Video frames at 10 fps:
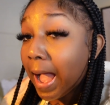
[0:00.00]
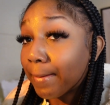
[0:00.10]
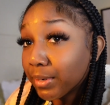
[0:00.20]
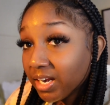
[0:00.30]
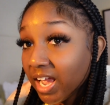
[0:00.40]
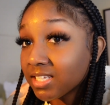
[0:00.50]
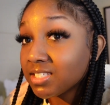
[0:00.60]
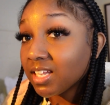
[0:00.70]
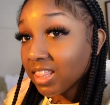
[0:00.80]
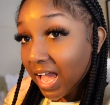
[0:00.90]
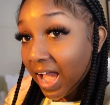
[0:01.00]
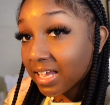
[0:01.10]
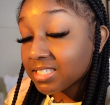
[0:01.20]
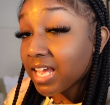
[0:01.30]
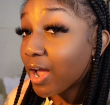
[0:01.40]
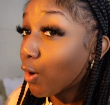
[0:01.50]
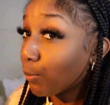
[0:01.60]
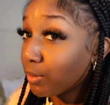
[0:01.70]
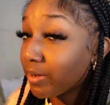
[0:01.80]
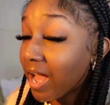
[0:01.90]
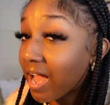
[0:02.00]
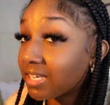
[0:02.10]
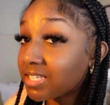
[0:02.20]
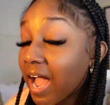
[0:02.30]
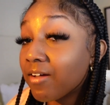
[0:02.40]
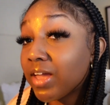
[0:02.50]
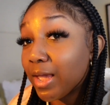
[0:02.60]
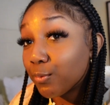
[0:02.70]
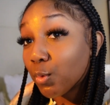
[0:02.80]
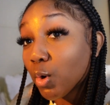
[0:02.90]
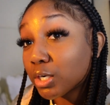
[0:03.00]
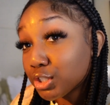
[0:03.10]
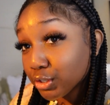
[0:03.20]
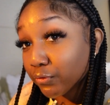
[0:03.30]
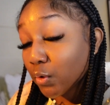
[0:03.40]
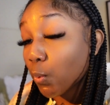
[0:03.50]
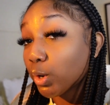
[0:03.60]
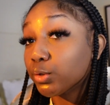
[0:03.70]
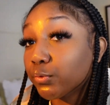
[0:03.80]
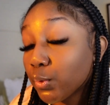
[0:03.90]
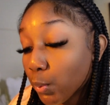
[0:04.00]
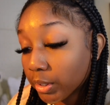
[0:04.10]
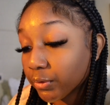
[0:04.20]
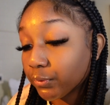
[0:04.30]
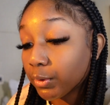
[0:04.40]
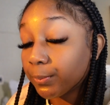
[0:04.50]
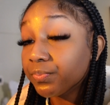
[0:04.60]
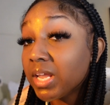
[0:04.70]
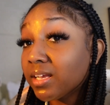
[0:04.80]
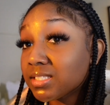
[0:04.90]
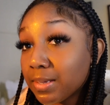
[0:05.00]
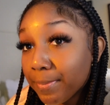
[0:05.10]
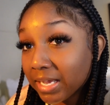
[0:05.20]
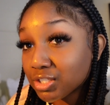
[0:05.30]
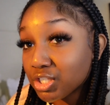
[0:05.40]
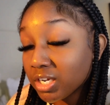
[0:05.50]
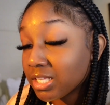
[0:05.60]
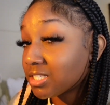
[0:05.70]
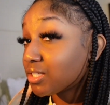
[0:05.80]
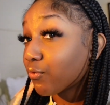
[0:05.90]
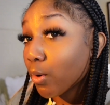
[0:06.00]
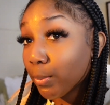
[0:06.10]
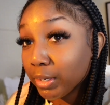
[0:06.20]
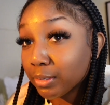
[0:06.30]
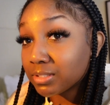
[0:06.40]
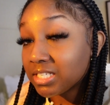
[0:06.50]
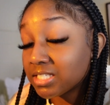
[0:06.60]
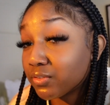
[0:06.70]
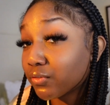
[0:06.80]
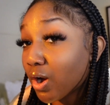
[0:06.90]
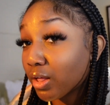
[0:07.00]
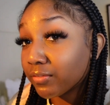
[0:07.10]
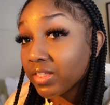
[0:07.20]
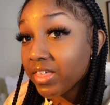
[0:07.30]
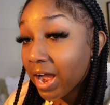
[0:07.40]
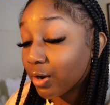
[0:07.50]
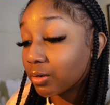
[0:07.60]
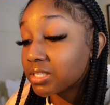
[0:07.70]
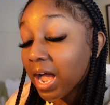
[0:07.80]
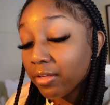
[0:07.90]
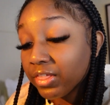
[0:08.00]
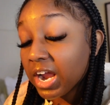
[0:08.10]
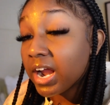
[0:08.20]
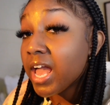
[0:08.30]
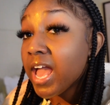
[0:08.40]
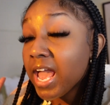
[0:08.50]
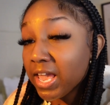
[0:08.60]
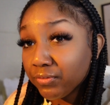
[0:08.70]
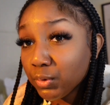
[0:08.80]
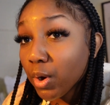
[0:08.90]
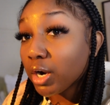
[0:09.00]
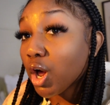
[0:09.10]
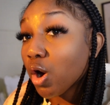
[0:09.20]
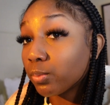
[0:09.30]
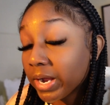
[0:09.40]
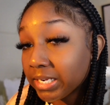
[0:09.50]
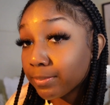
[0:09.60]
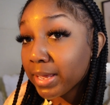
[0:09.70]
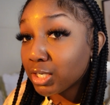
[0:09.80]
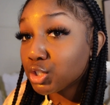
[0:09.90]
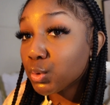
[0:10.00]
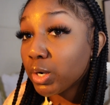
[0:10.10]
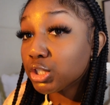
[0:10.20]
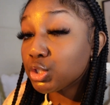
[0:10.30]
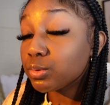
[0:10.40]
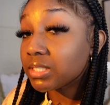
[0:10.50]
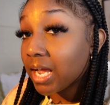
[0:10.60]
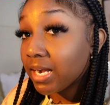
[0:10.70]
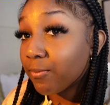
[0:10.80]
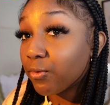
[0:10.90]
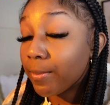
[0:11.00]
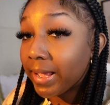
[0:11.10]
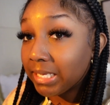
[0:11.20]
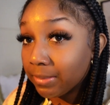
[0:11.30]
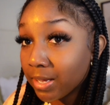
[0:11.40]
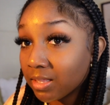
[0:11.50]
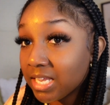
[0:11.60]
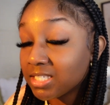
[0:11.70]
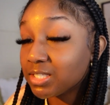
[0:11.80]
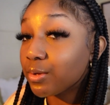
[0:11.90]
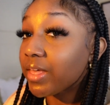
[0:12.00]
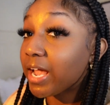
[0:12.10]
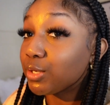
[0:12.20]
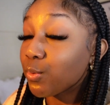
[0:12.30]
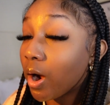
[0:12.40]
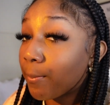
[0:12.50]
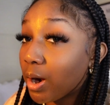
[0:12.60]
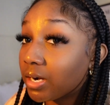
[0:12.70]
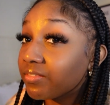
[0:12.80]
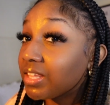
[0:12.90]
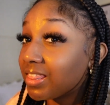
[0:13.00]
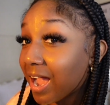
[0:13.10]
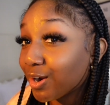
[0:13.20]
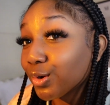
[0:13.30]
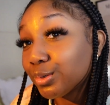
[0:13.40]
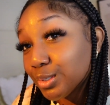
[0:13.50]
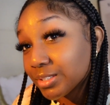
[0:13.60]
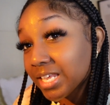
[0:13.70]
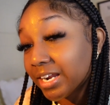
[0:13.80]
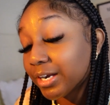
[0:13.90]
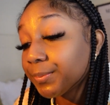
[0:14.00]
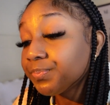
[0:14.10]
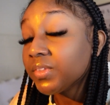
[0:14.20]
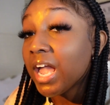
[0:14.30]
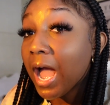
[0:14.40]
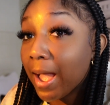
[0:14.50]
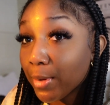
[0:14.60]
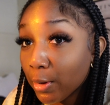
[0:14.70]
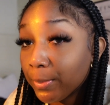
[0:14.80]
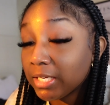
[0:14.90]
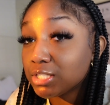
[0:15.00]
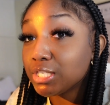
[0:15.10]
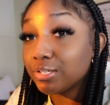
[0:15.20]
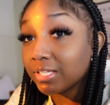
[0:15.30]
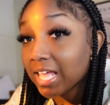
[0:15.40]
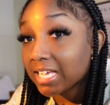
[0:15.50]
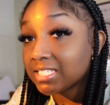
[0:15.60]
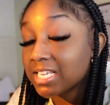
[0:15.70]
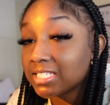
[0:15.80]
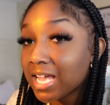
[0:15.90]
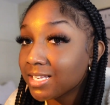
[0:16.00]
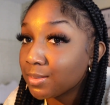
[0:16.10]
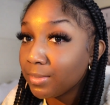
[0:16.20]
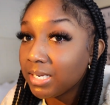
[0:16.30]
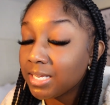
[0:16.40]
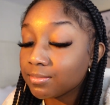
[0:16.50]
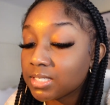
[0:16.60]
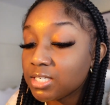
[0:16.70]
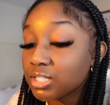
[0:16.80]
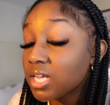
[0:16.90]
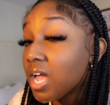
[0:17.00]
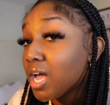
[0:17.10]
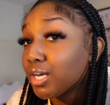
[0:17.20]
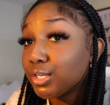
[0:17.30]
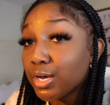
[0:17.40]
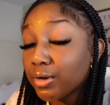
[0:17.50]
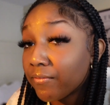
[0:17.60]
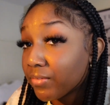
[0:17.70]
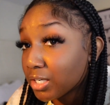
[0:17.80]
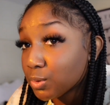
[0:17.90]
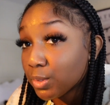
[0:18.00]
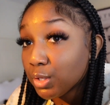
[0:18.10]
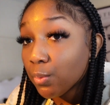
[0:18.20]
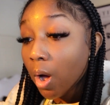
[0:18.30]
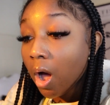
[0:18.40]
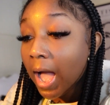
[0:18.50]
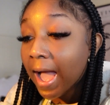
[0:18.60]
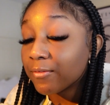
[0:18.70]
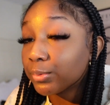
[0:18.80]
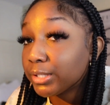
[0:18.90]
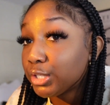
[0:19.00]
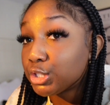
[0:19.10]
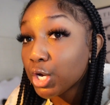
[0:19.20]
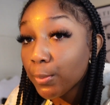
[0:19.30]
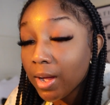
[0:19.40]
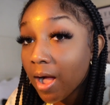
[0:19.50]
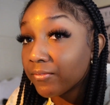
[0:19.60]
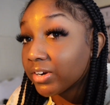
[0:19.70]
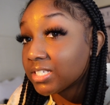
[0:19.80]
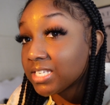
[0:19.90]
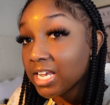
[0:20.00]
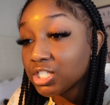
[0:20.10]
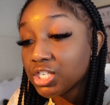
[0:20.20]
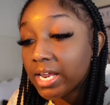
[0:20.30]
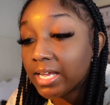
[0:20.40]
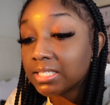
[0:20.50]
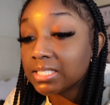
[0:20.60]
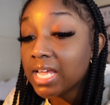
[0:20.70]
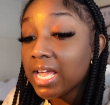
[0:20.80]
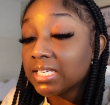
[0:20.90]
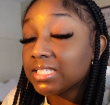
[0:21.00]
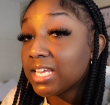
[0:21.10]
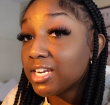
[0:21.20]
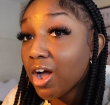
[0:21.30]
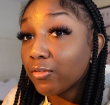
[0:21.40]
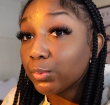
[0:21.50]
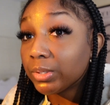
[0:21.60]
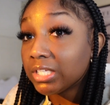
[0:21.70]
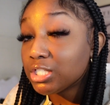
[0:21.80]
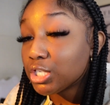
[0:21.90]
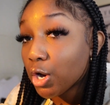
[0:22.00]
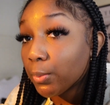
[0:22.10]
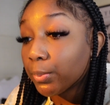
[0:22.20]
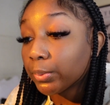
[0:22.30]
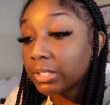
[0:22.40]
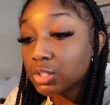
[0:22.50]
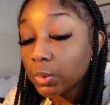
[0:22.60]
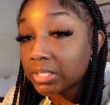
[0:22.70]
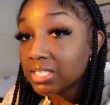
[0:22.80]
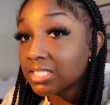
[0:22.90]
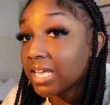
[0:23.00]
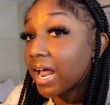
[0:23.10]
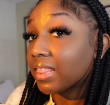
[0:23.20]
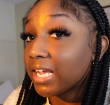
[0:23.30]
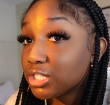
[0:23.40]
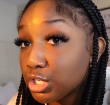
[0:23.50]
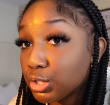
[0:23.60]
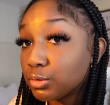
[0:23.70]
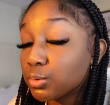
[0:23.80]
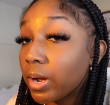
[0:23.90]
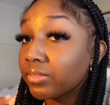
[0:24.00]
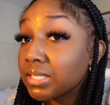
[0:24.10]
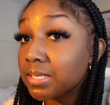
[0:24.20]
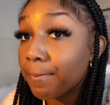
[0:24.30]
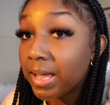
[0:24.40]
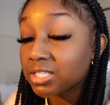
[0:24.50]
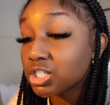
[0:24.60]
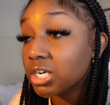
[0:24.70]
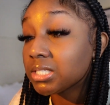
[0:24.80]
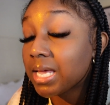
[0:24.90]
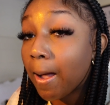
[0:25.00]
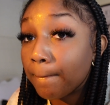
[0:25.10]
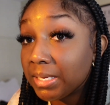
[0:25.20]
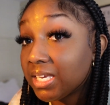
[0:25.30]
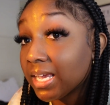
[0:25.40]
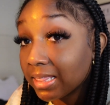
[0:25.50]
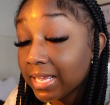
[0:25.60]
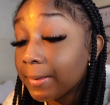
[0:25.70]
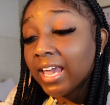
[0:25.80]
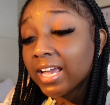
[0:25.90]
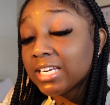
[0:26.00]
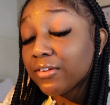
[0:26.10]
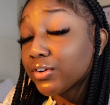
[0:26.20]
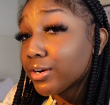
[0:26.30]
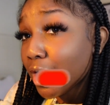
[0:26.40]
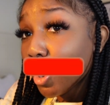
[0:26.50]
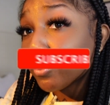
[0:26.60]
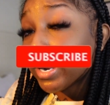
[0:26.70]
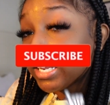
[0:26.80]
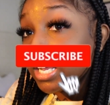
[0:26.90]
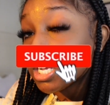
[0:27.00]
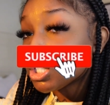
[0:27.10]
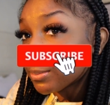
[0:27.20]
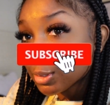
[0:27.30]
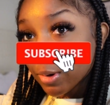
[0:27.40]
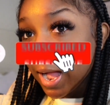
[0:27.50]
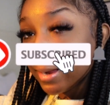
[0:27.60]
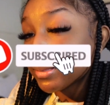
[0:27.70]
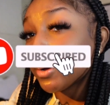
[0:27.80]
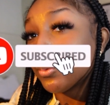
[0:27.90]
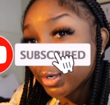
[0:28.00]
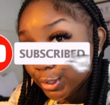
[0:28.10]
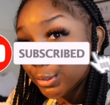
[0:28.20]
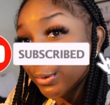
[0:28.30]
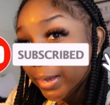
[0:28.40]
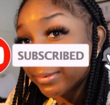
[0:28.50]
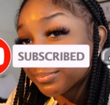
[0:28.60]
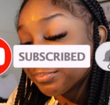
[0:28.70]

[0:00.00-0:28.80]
I'm gonna head to class. I hope you guys have a wonderful, wonderful, wonderful semester. This is 4.0 season for all of the That Girls out there. If you aren't already, make sure to sign up for my email list so that you are part of the That Girl newsletter. I'm hoping to utilize this as a medium to just, you know, converse with you all, have really dope conversations, send off really dope resources that I like to use throughout the semester to help me kill it. And if you're not already subscribed, like, what are you doing?